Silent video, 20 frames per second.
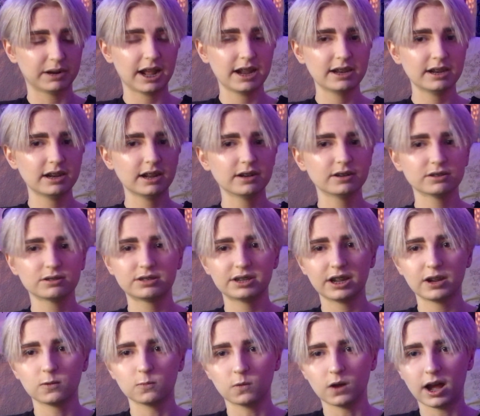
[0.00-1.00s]
But I didn't
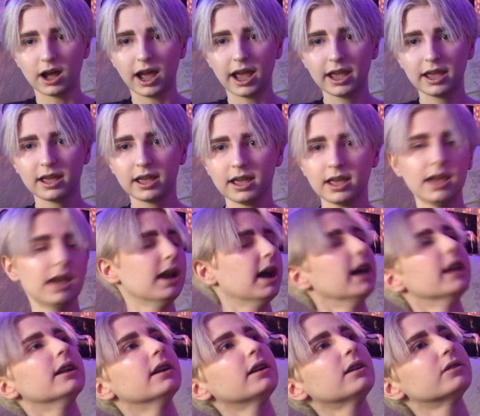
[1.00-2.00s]
understand why.
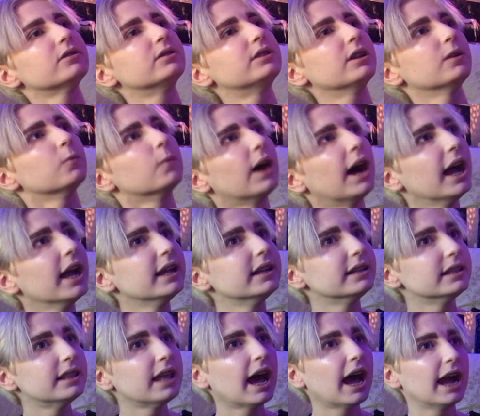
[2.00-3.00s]
I didn't understand why I
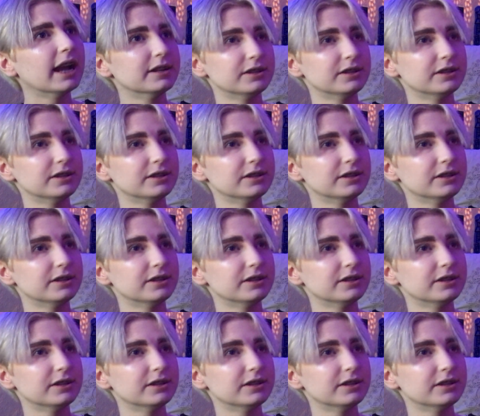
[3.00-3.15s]
did that.